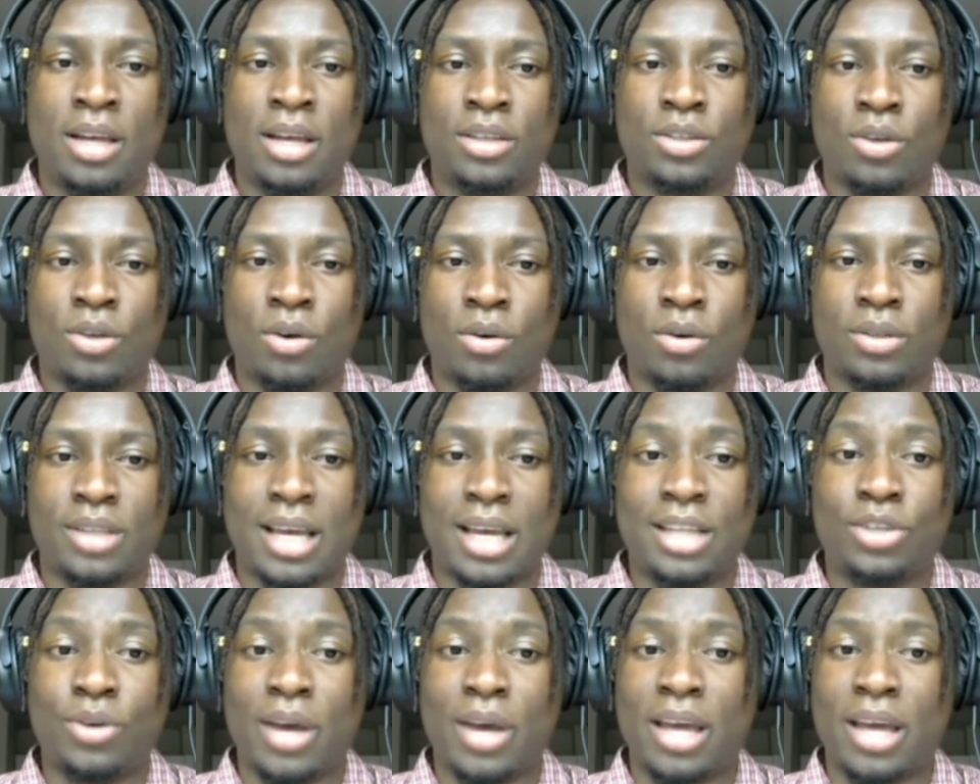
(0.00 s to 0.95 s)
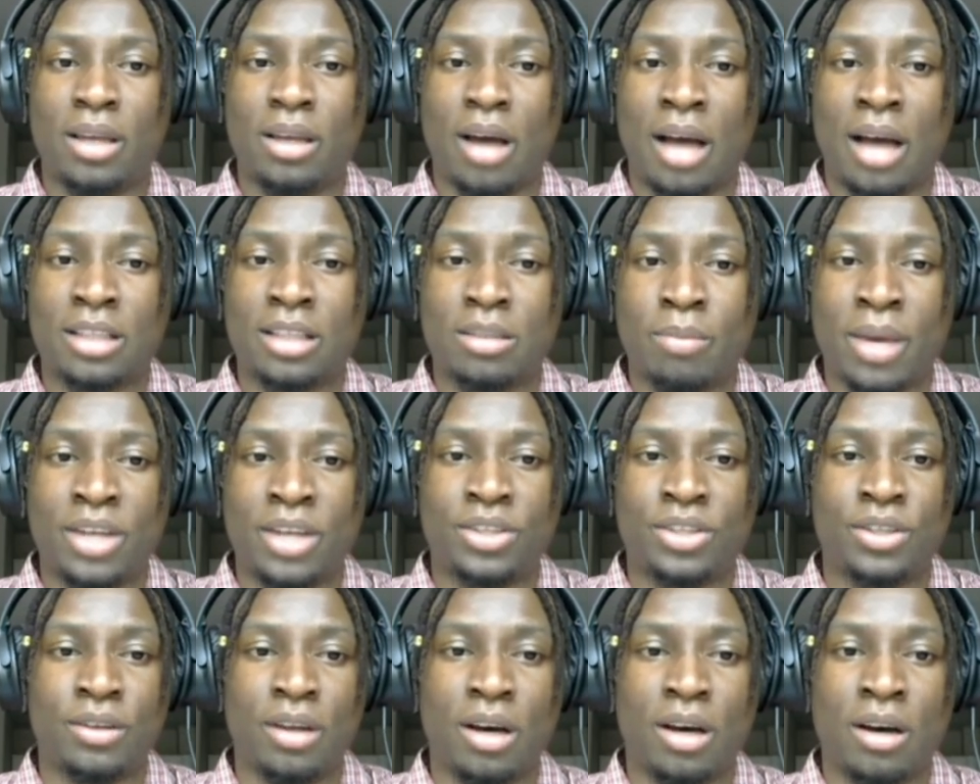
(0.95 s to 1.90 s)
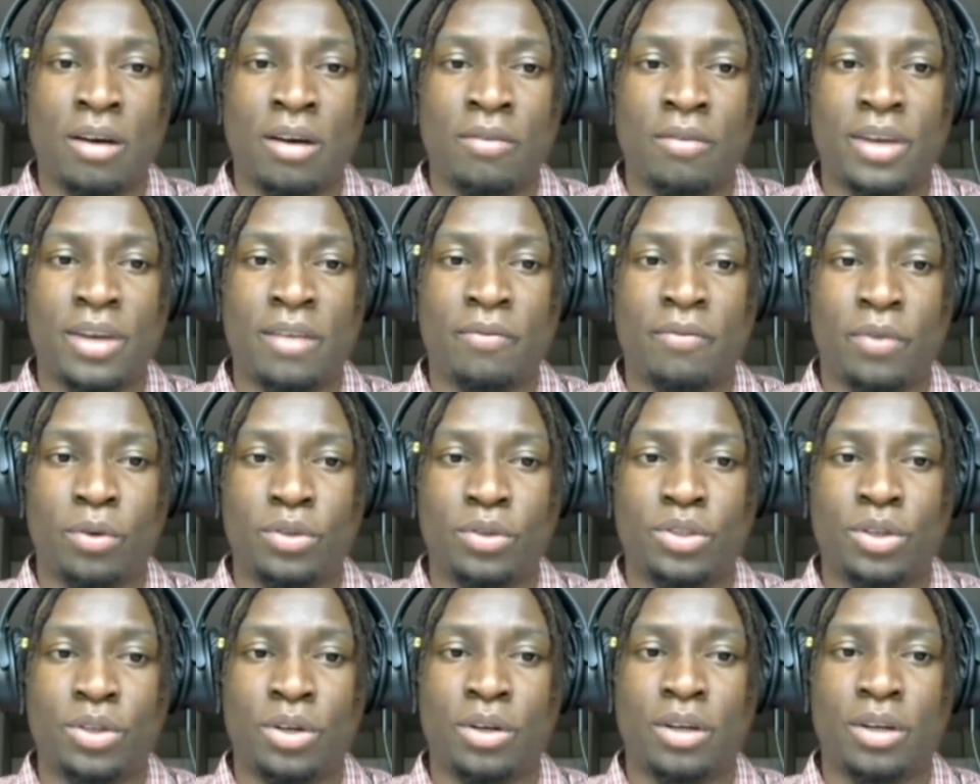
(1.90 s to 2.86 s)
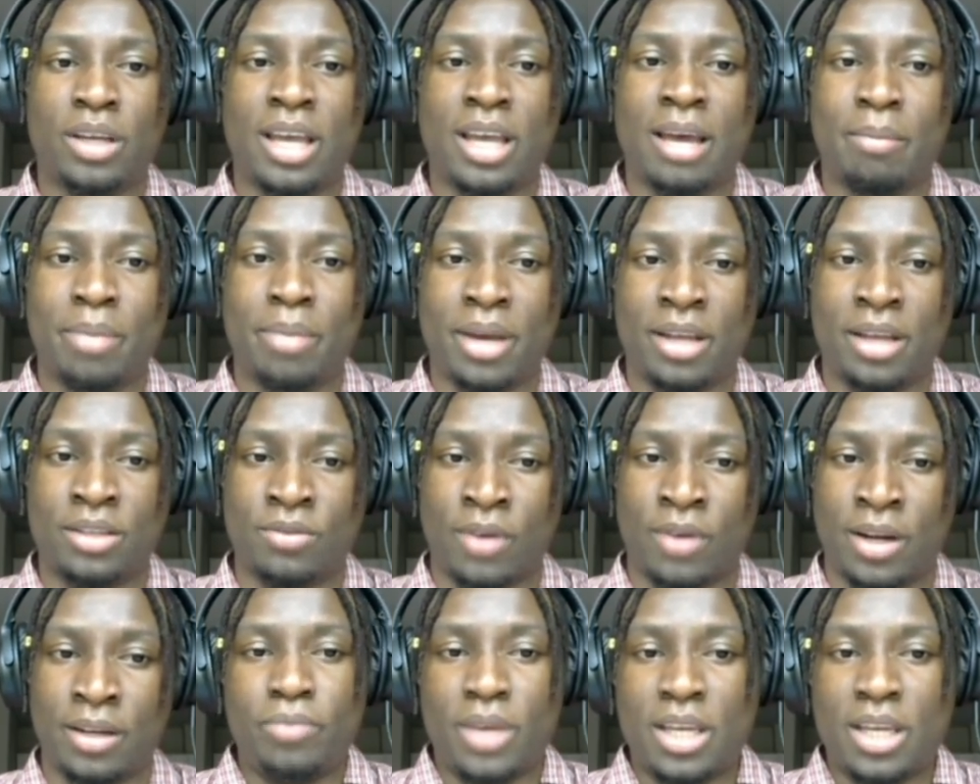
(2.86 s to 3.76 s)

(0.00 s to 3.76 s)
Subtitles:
So it's end-to-end automation of influencer campaigns, right?